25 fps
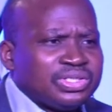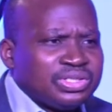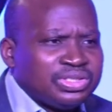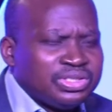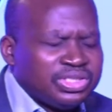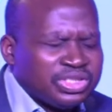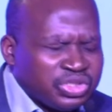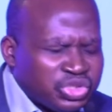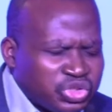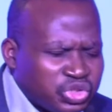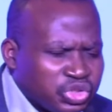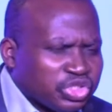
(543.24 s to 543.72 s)

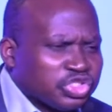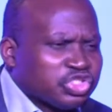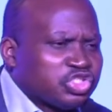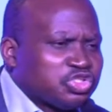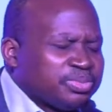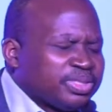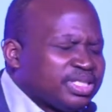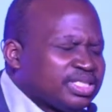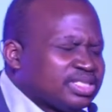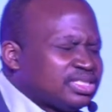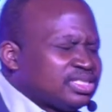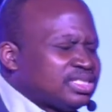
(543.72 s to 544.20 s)
the
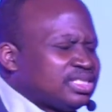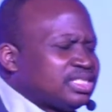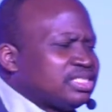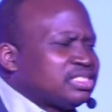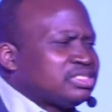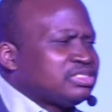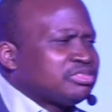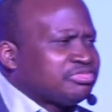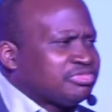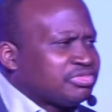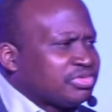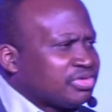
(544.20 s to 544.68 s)
judgment
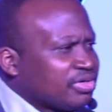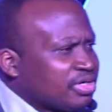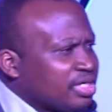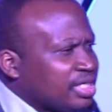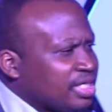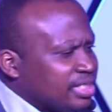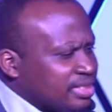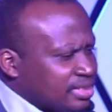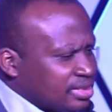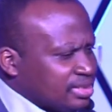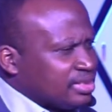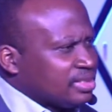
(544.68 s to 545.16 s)
seat of
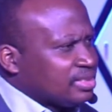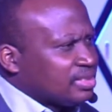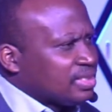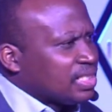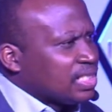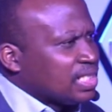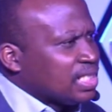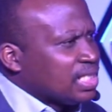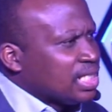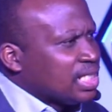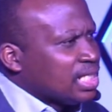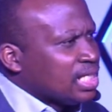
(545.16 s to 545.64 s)
Christ,
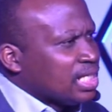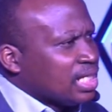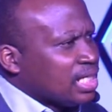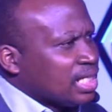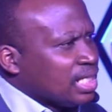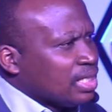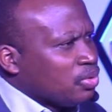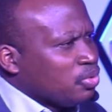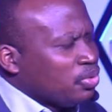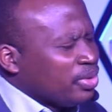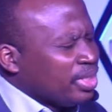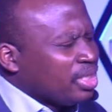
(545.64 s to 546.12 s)

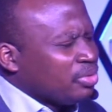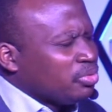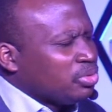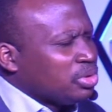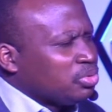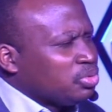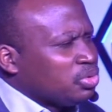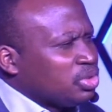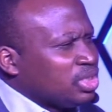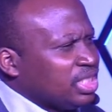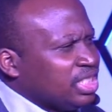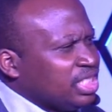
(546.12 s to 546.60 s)
where we
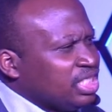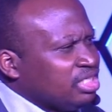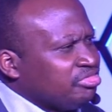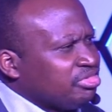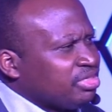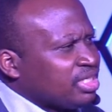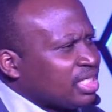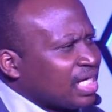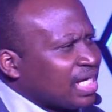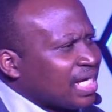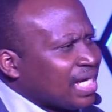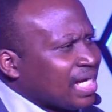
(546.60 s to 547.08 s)
will give
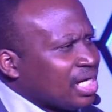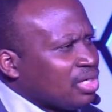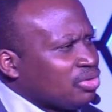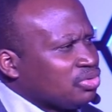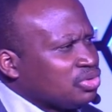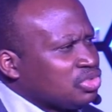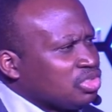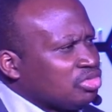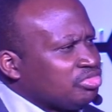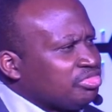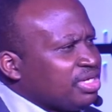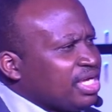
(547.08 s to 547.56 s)

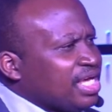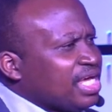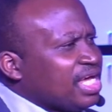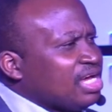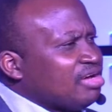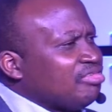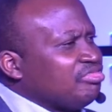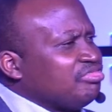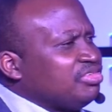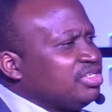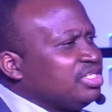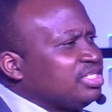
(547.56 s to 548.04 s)
account of
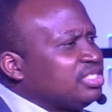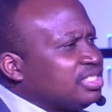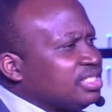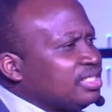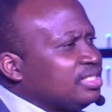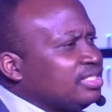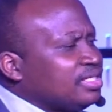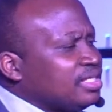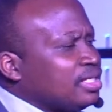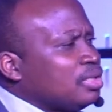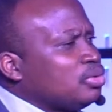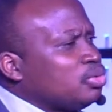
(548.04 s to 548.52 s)

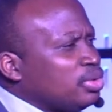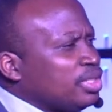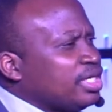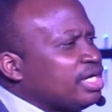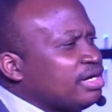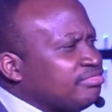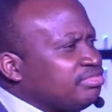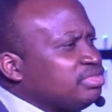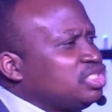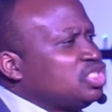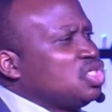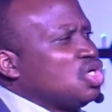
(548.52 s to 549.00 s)
everything that we
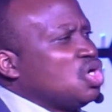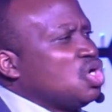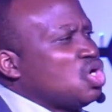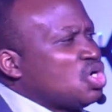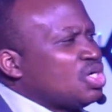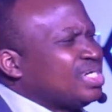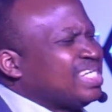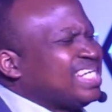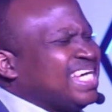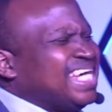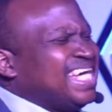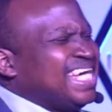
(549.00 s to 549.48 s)
have
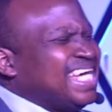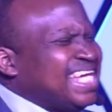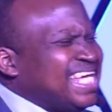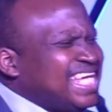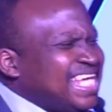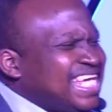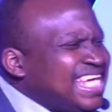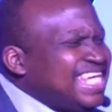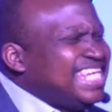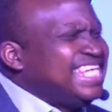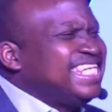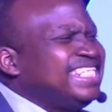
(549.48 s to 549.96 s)
done
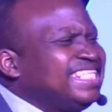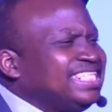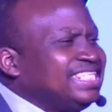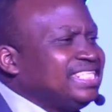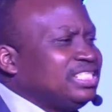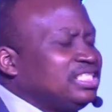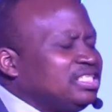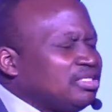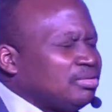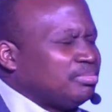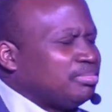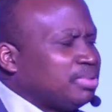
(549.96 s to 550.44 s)

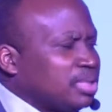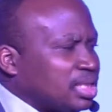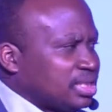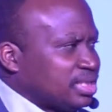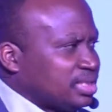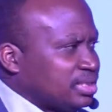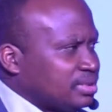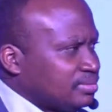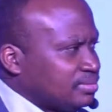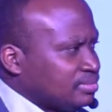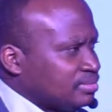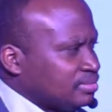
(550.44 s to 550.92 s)
in the
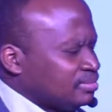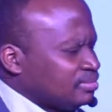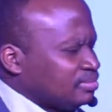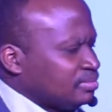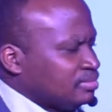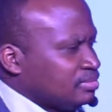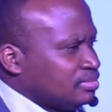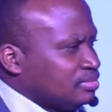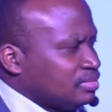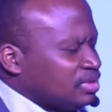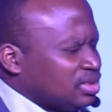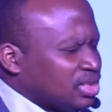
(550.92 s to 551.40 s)
body.
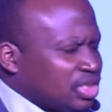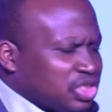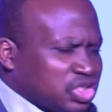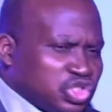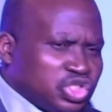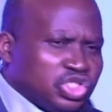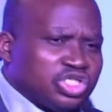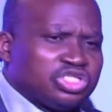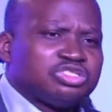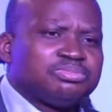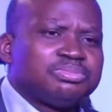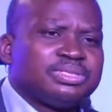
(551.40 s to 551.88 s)
The
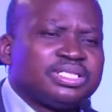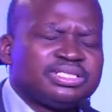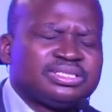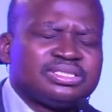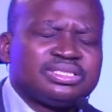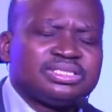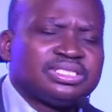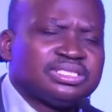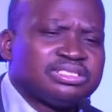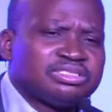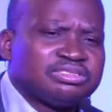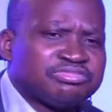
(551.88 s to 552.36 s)
judgment
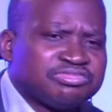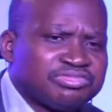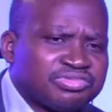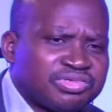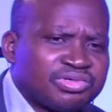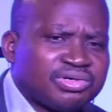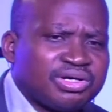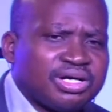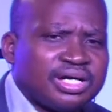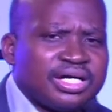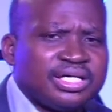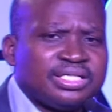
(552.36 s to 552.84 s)
seat of
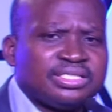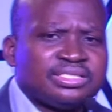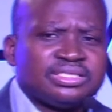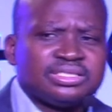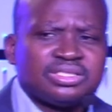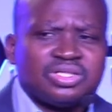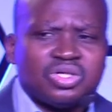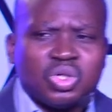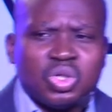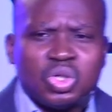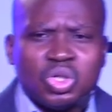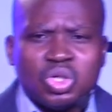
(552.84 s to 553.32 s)

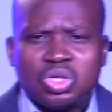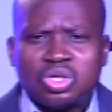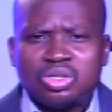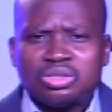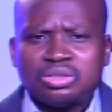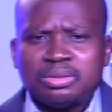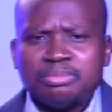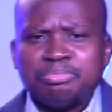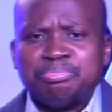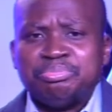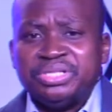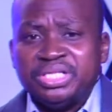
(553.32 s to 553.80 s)
Christ,
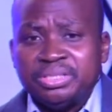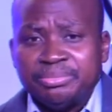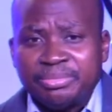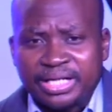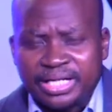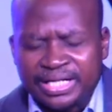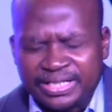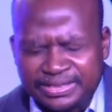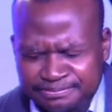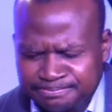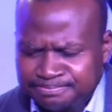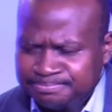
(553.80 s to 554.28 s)
called
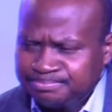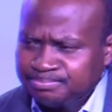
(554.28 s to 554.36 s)
Bema,